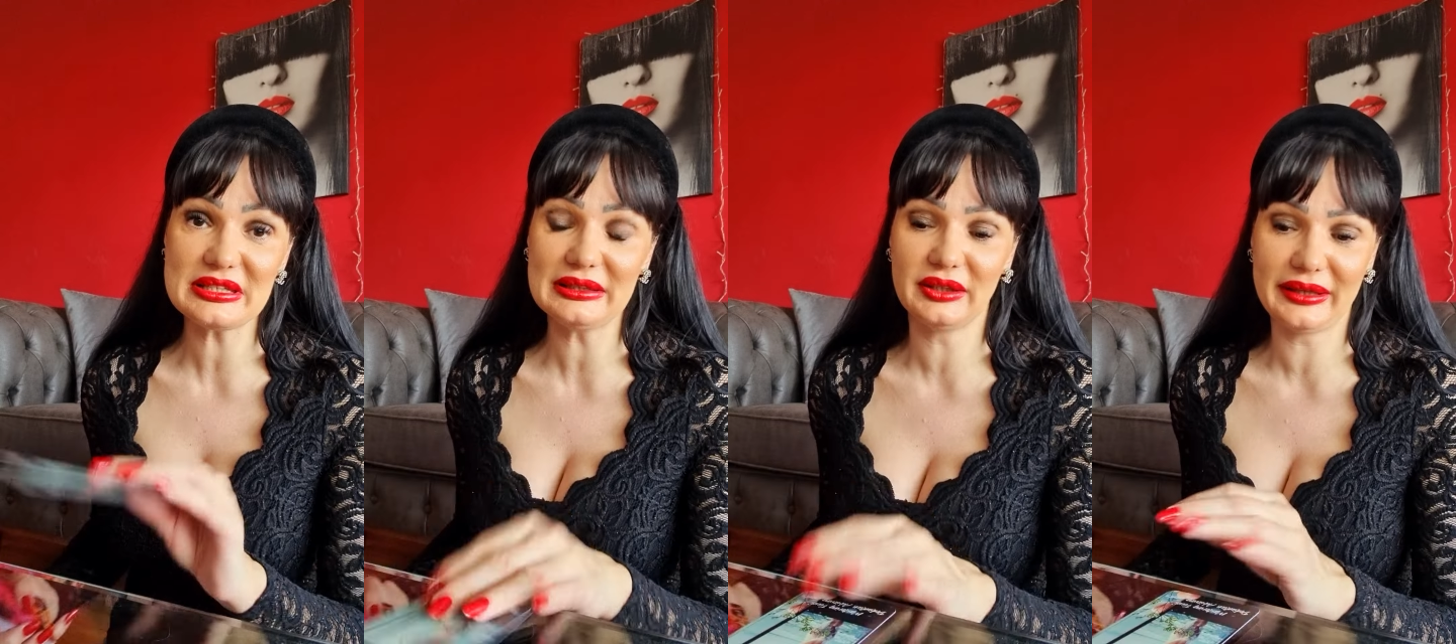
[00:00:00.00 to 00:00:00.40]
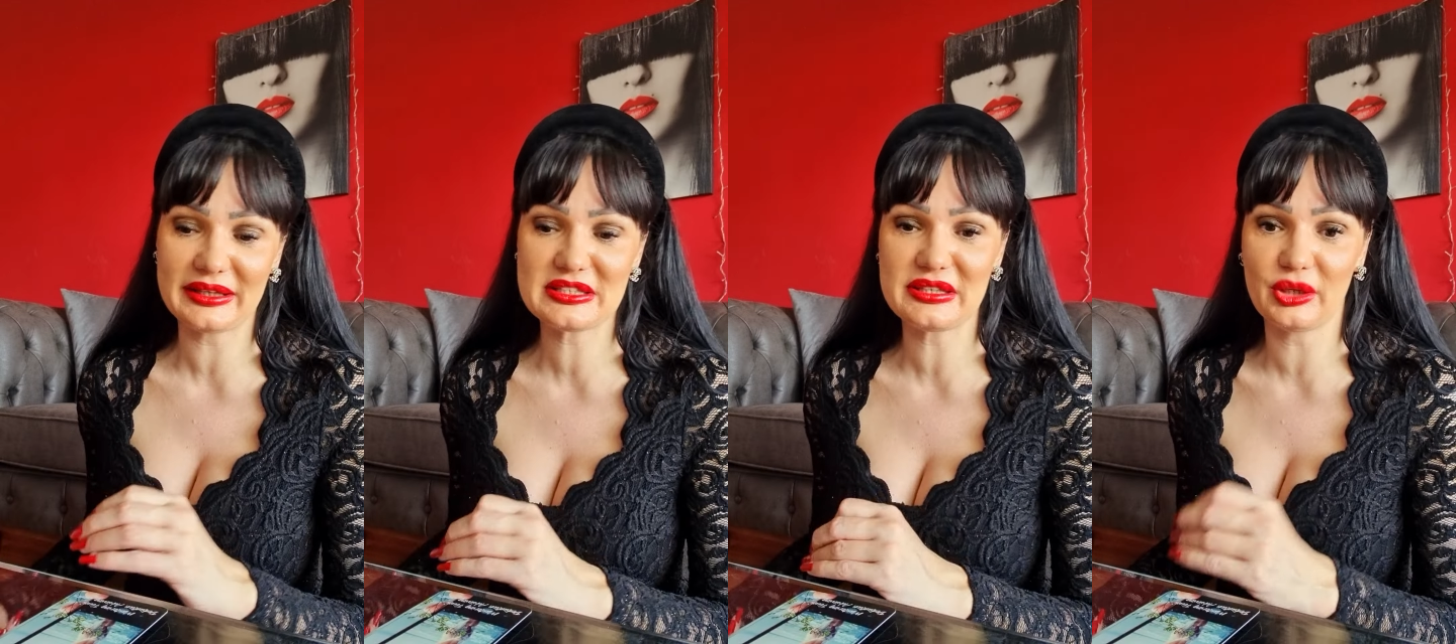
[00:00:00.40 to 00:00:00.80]
the
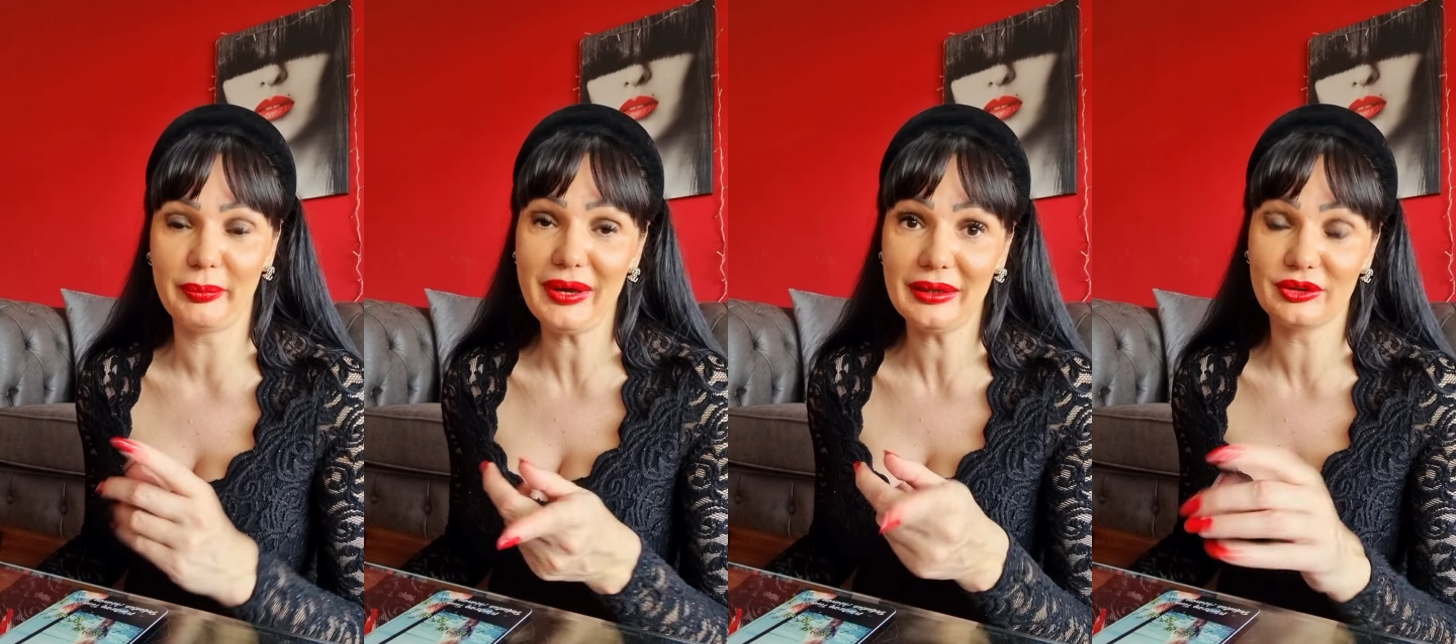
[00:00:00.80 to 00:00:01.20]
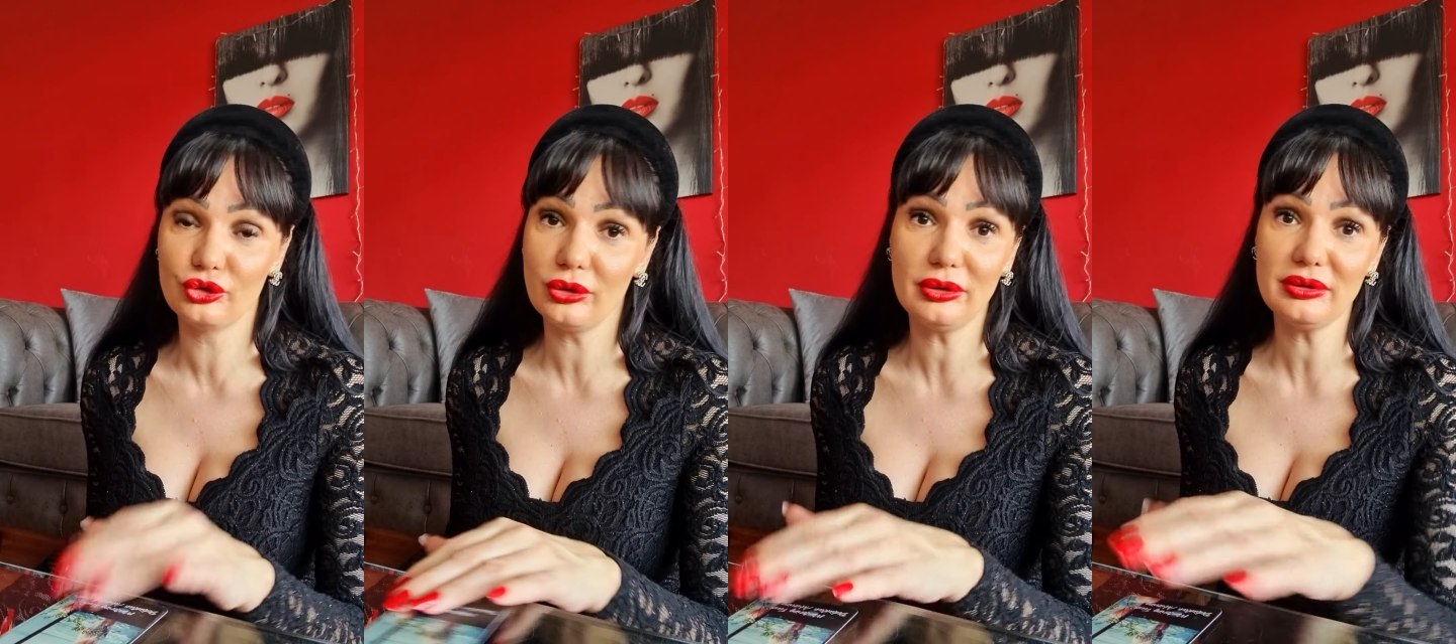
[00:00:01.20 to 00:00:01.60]
next year, but
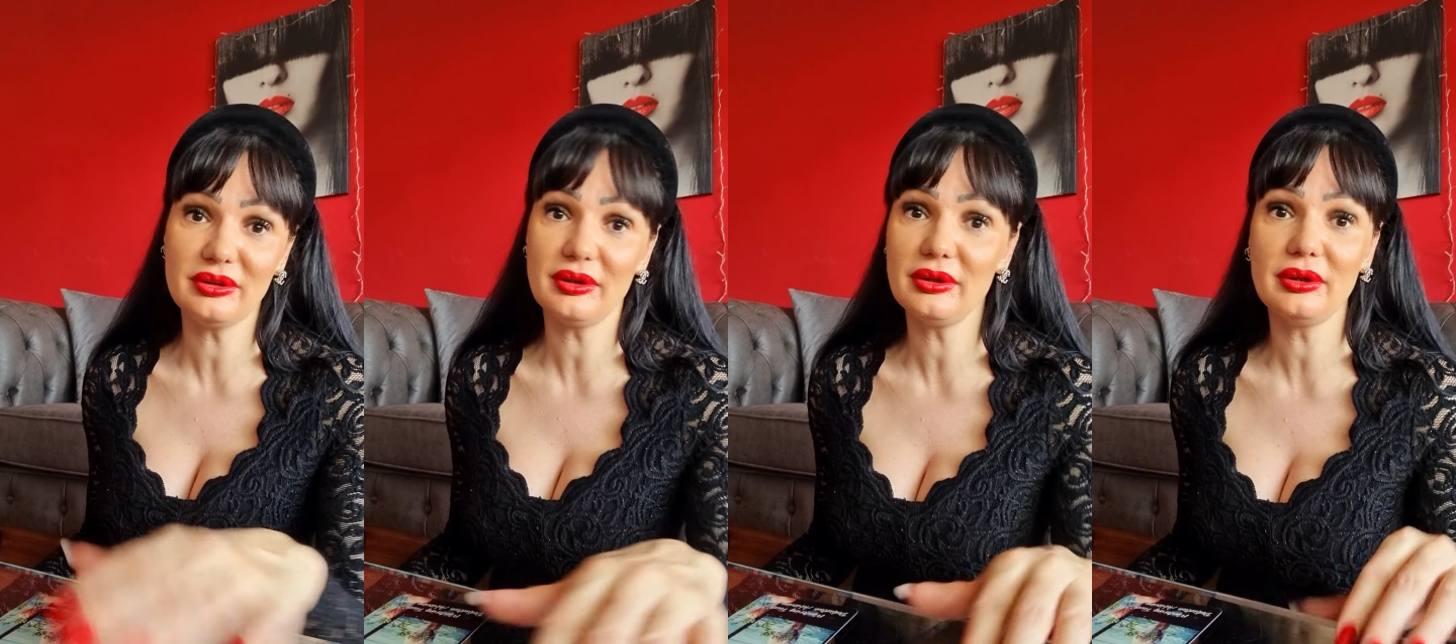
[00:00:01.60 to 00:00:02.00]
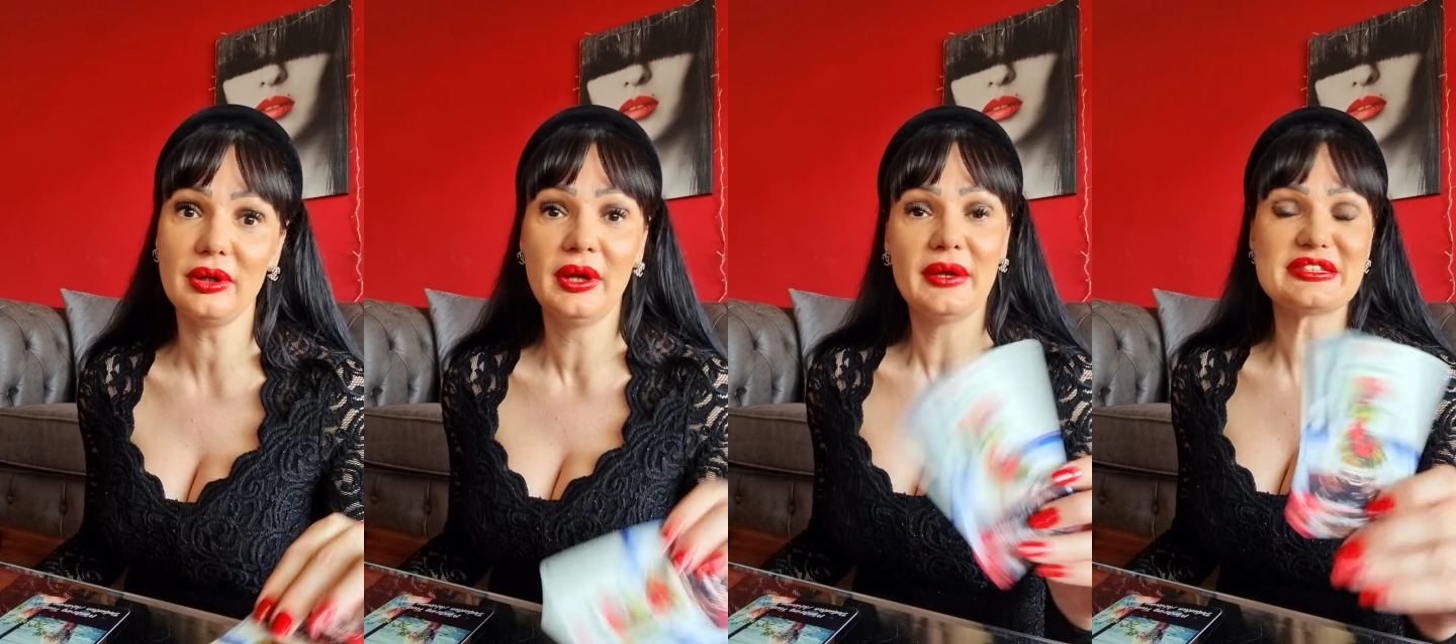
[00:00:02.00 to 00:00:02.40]
don't
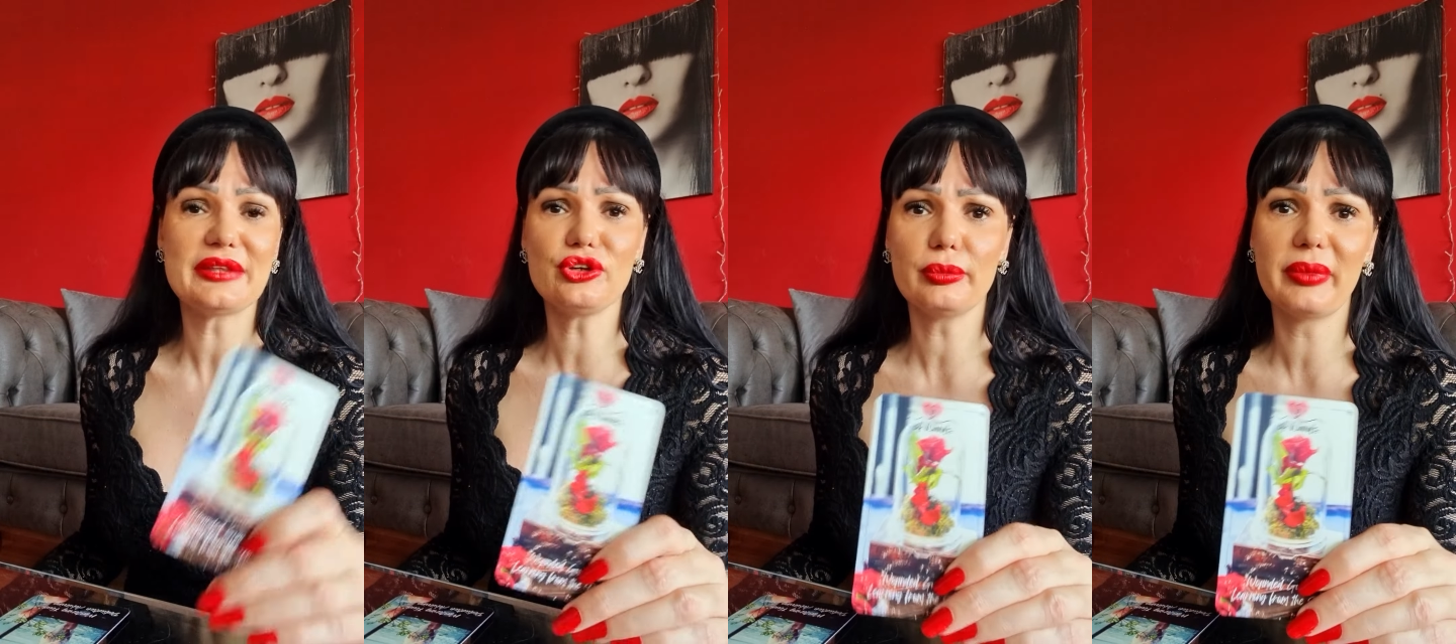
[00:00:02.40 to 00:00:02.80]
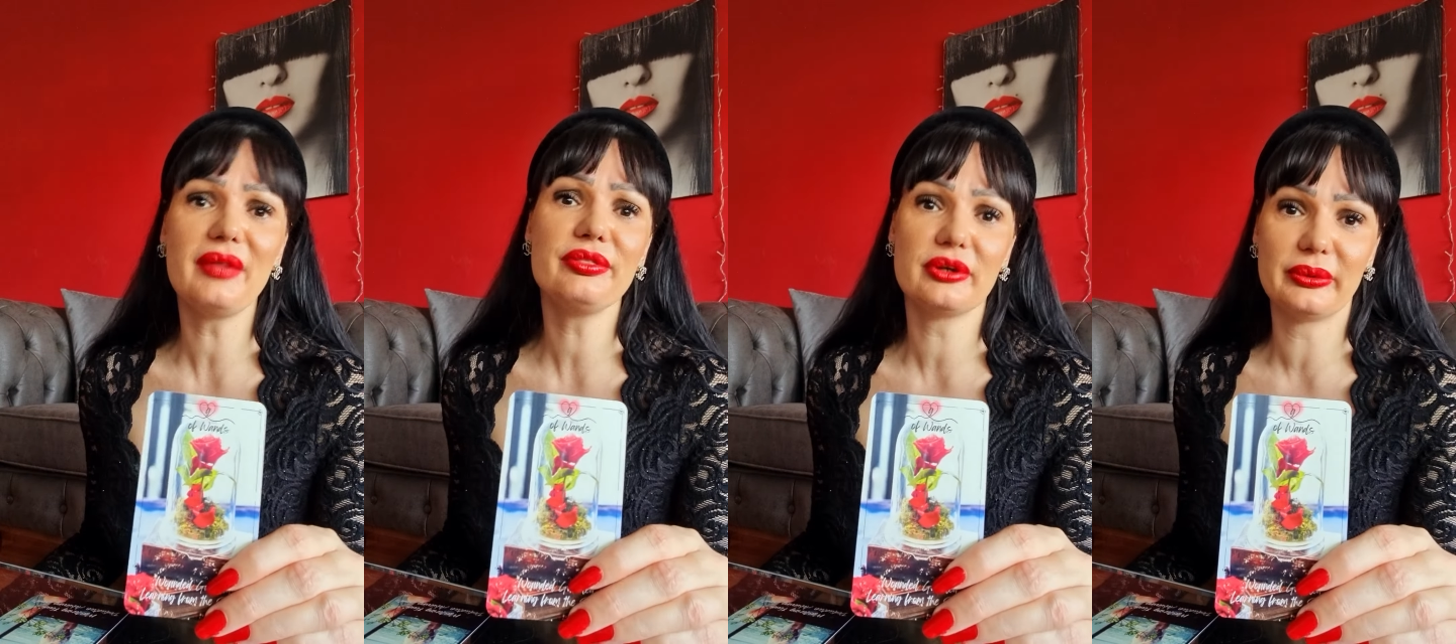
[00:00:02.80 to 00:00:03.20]
set your
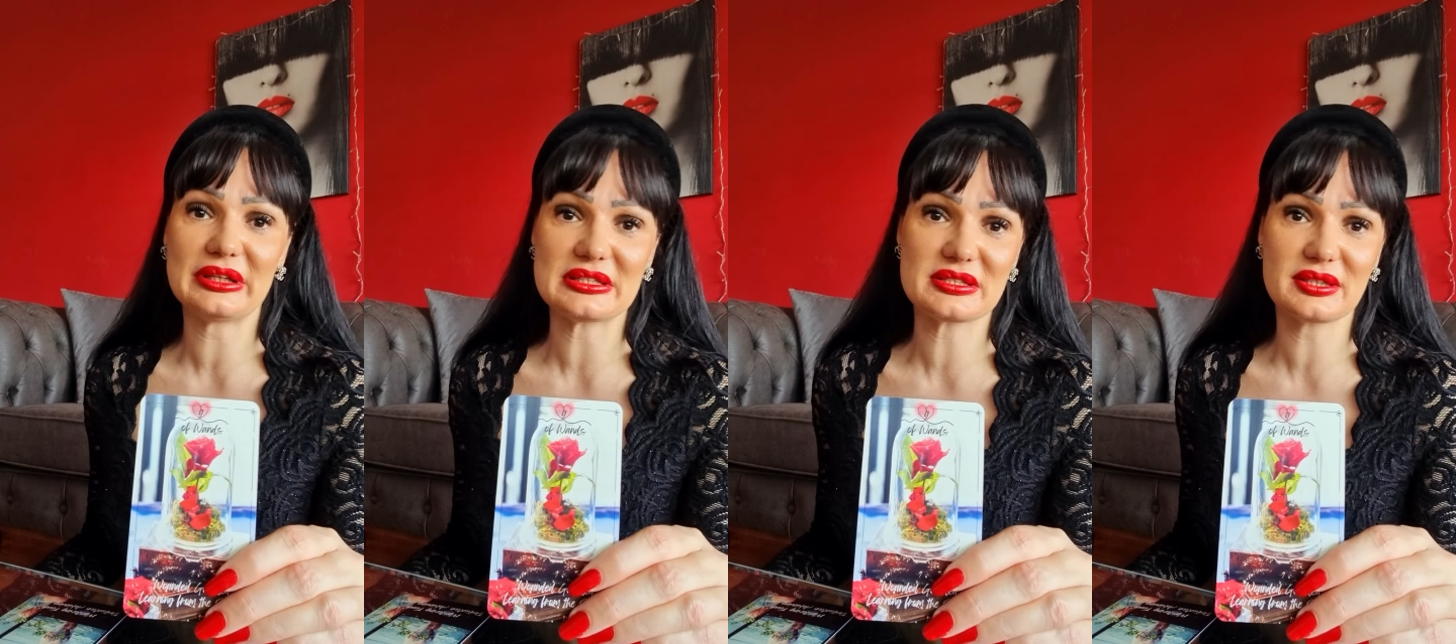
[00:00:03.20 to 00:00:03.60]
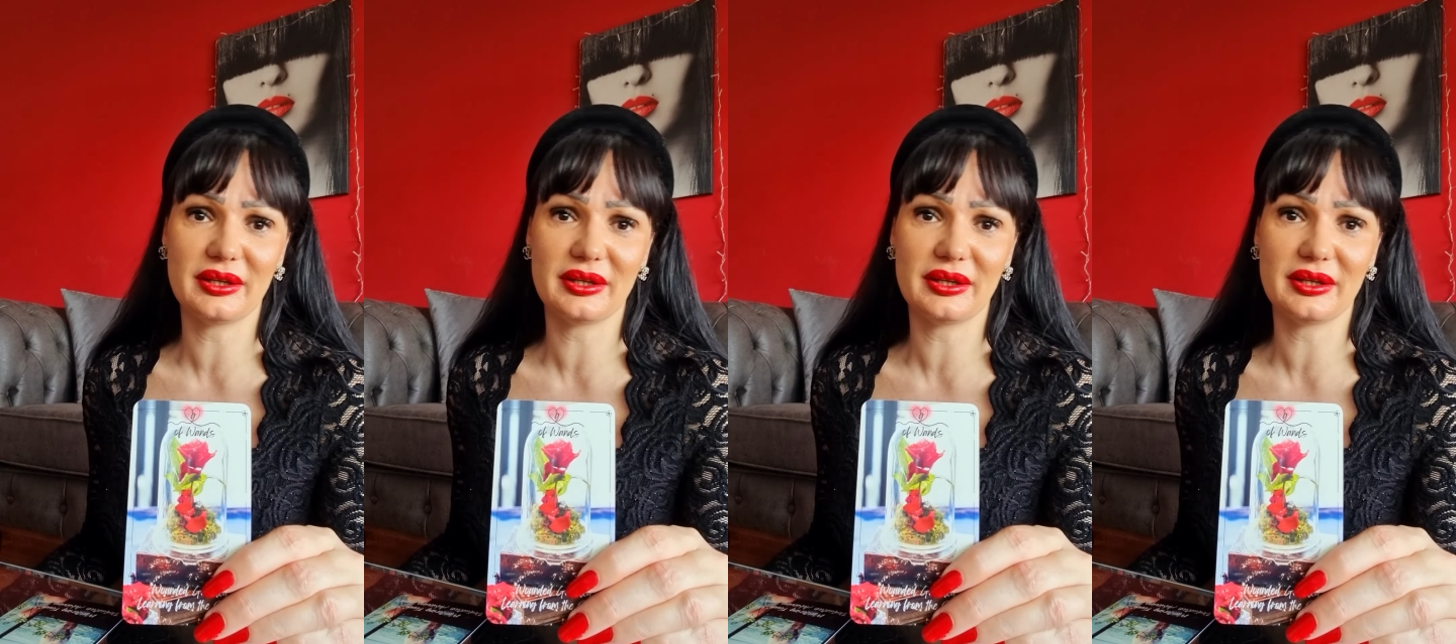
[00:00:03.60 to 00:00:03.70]
boundaries.